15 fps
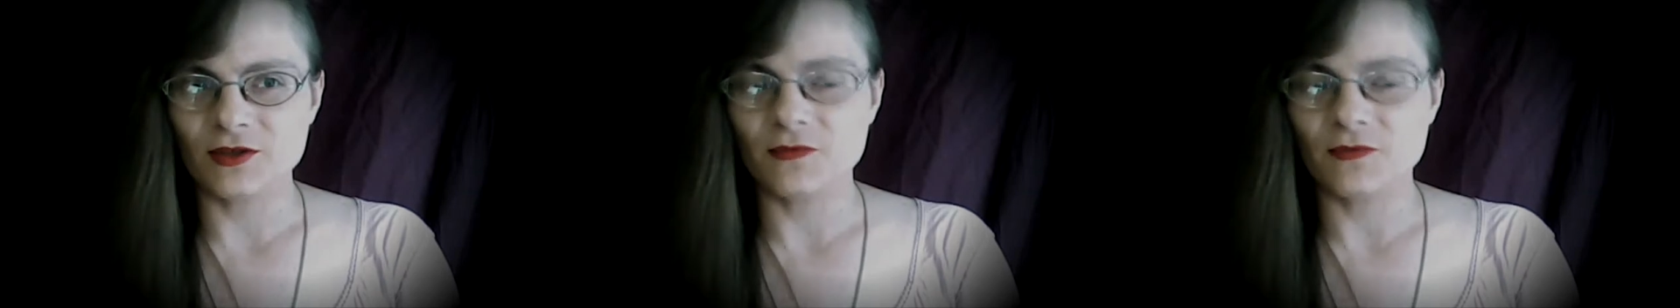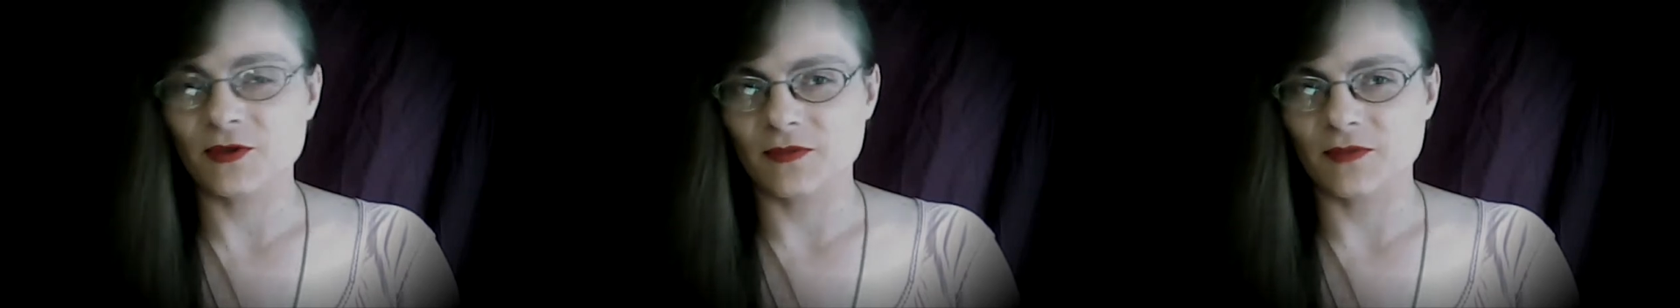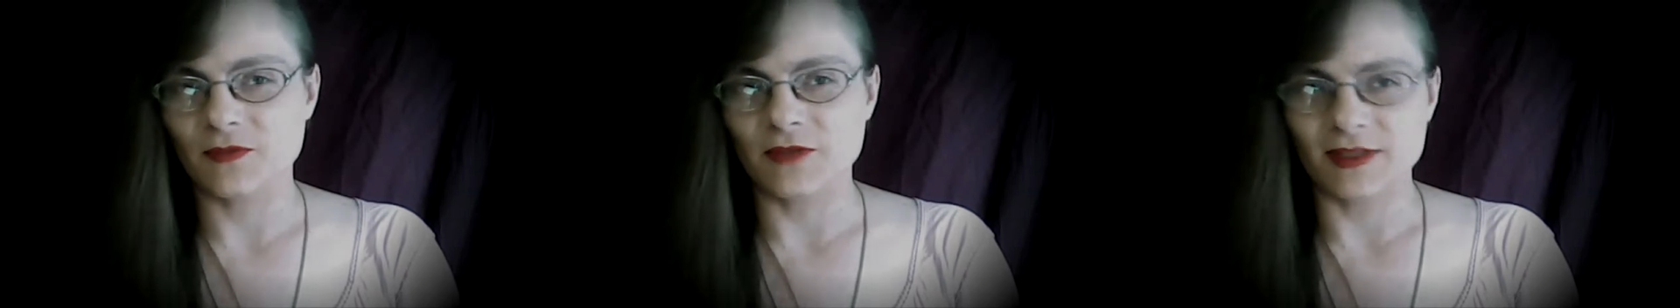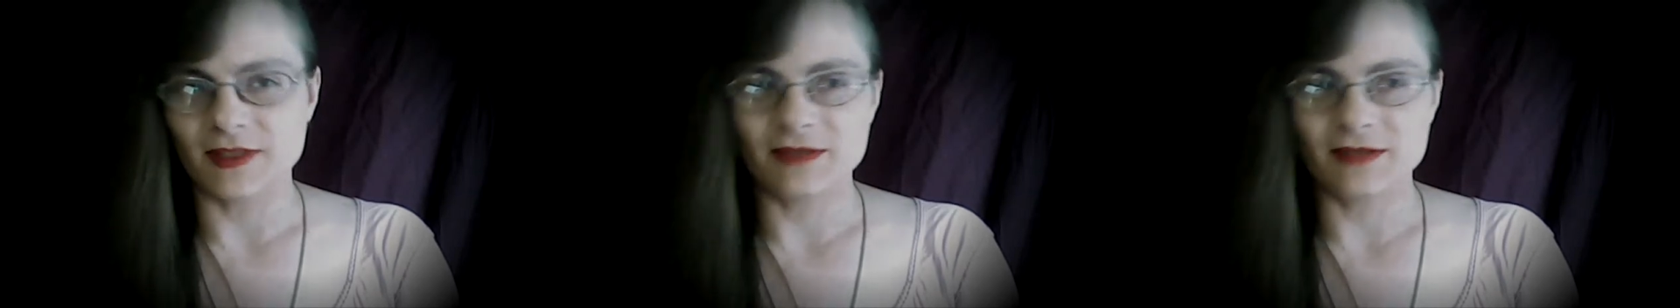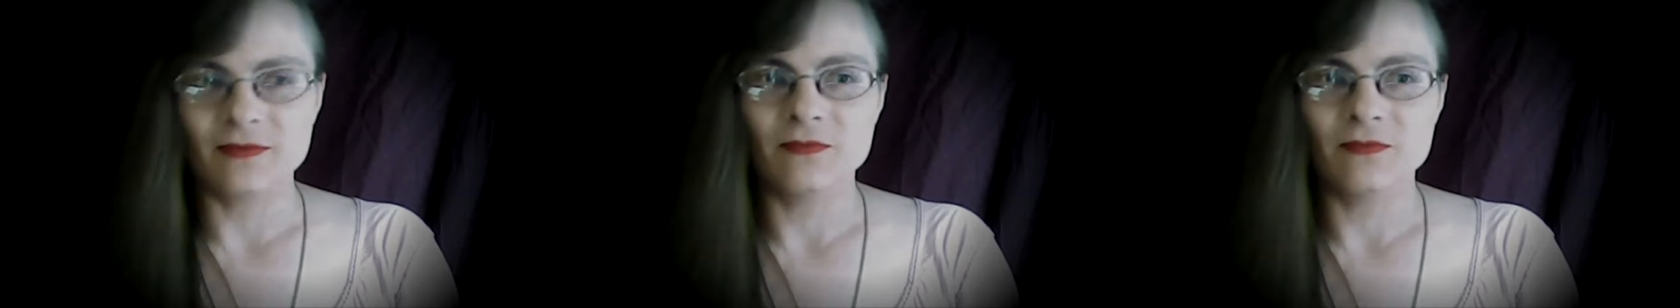for some reason.
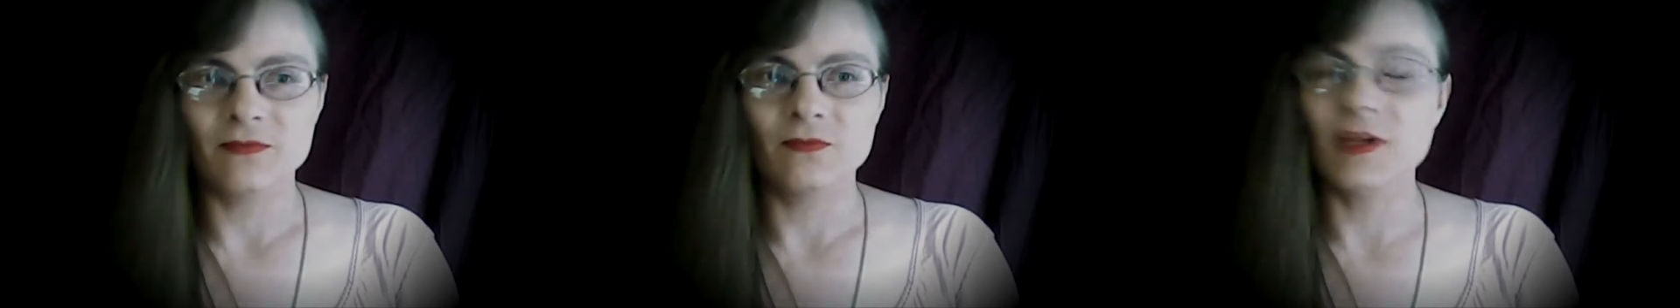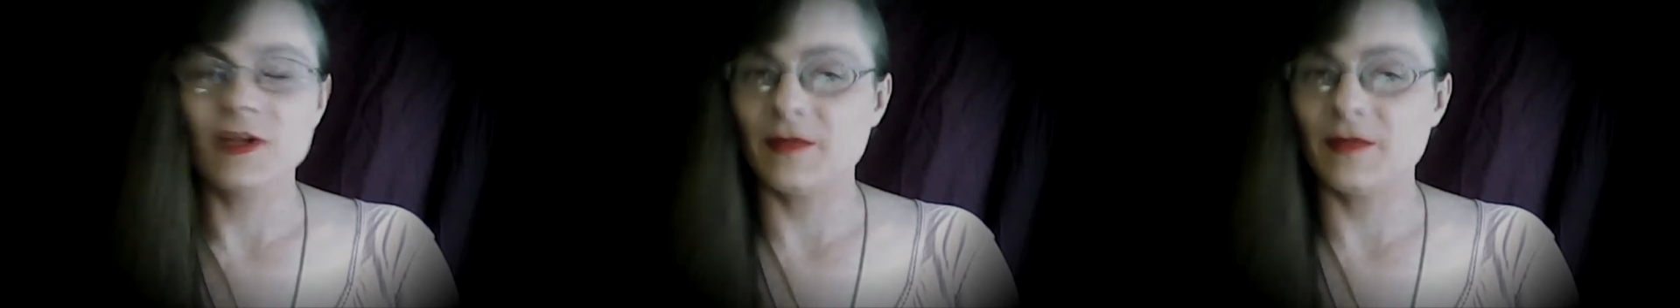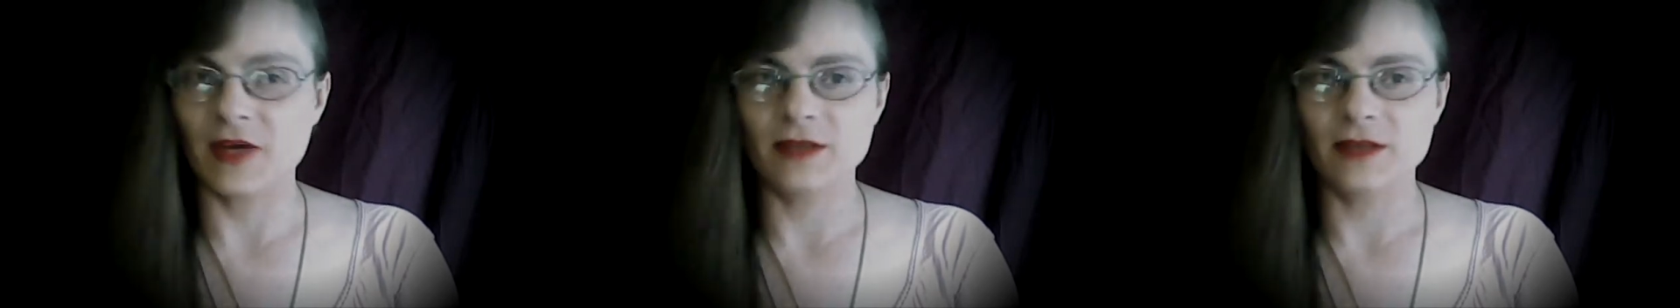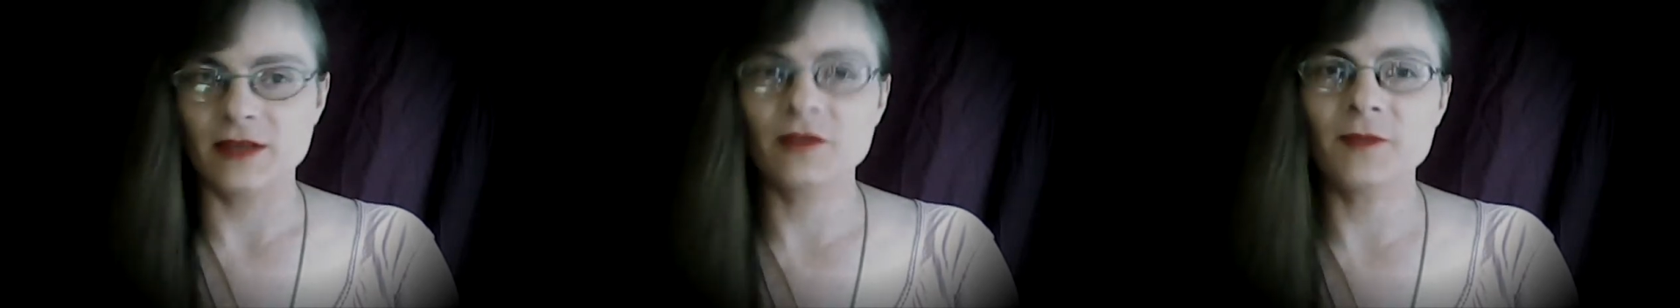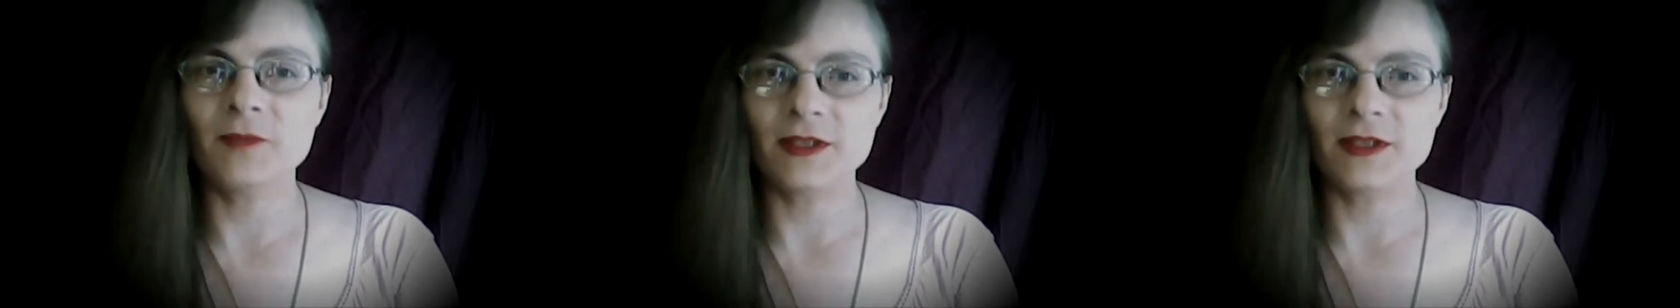Well, I'm not,
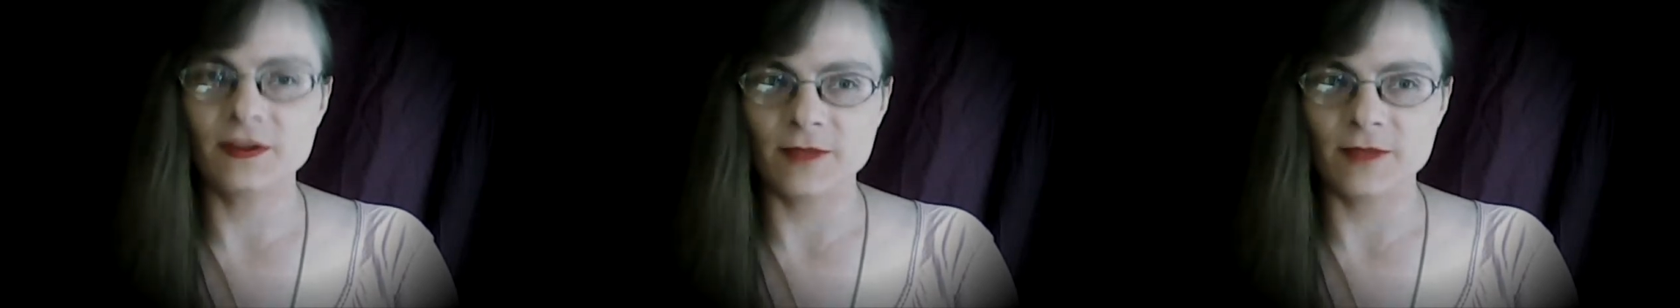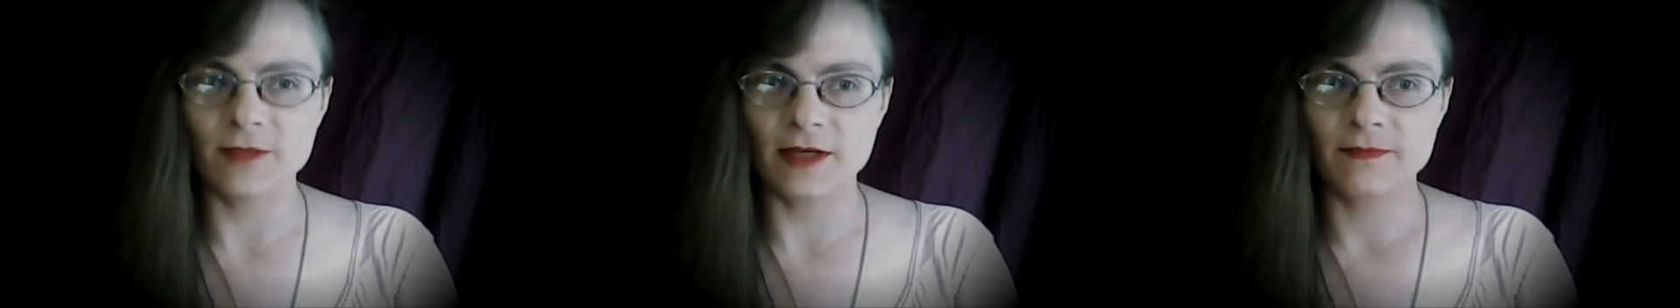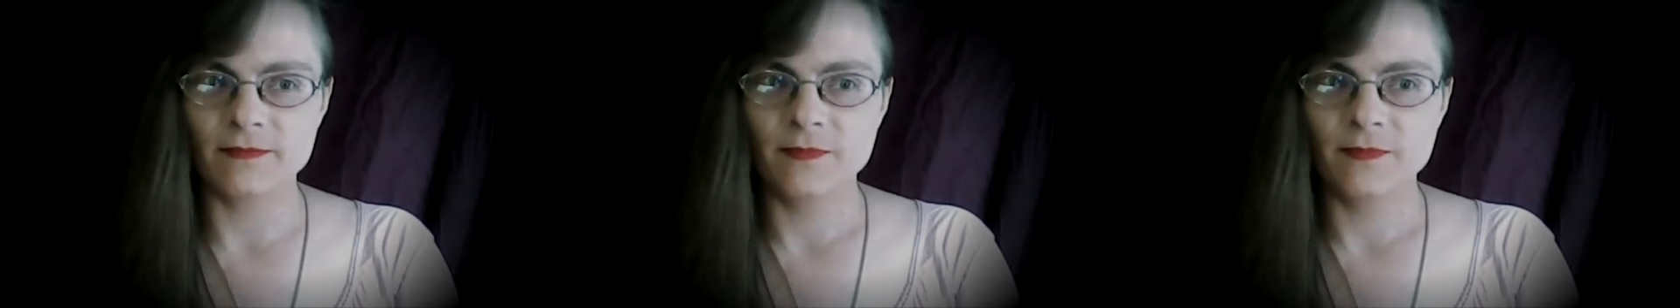so please hear me out.